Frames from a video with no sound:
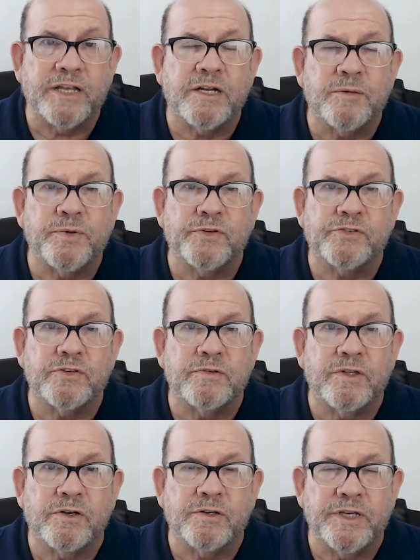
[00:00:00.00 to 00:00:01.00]
My couples
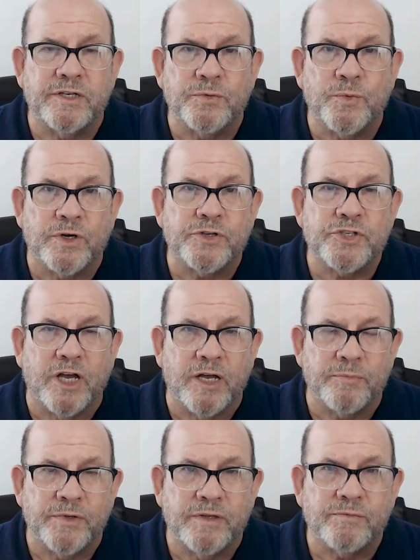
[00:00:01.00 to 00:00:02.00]
are in a
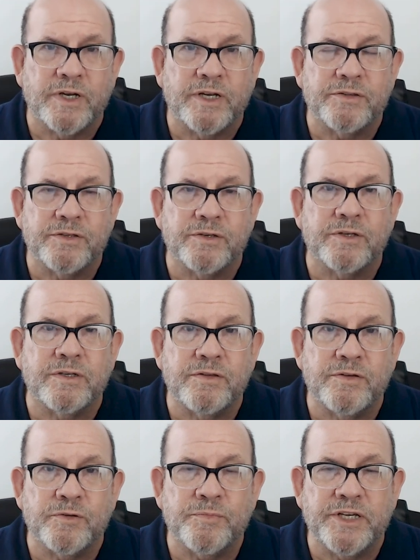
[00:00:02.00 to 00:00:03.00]
workshop, right? They're,
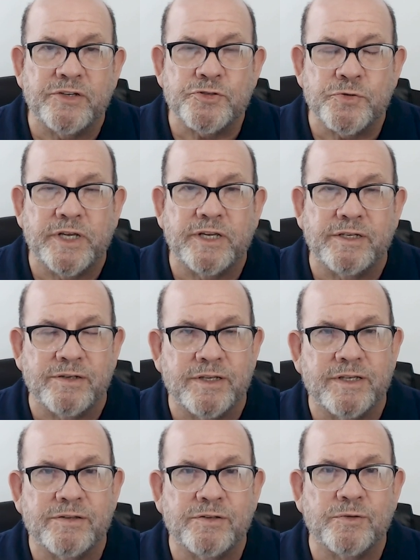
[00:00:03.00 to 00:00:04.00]
they're being trained.
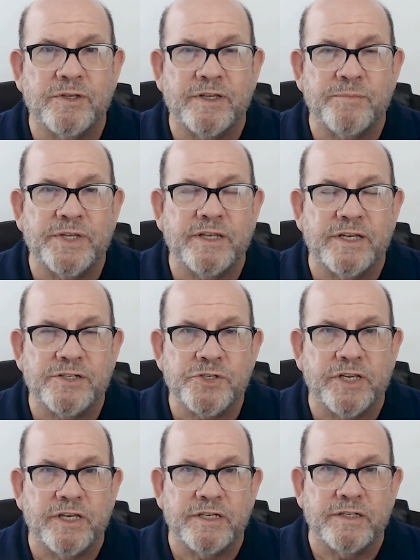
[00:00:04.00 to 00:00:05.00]
They're being
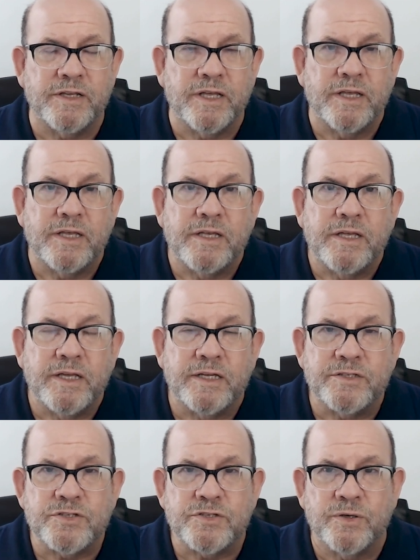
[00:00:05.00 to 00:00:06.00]
educated.
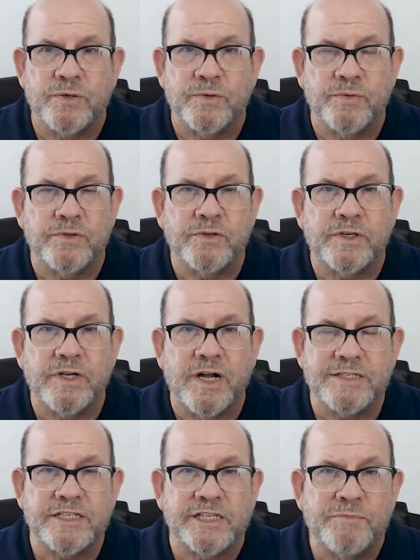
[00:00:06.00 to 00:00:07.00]
And so they're
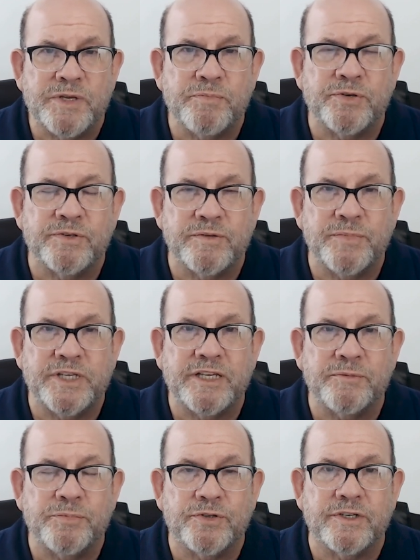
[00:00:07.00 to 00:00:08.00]
constantly be pu
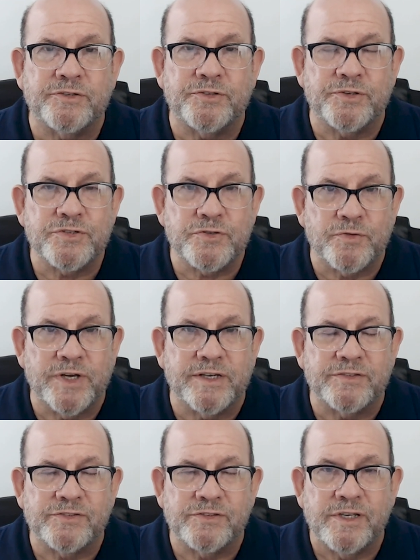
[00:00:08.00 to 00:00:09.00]
being put under
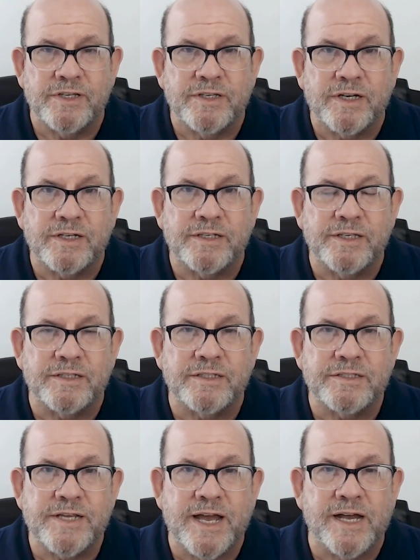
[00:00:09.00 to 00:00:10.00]
stress uh,
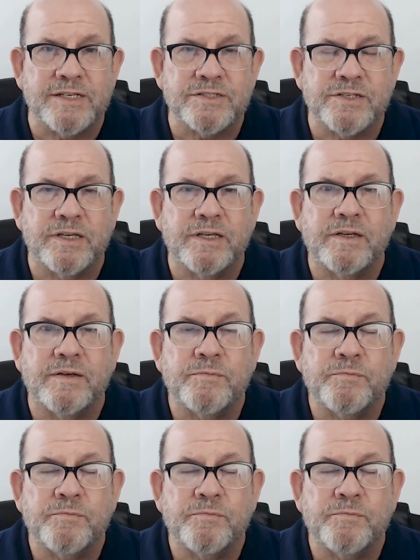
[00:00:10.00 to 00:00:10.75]
in a task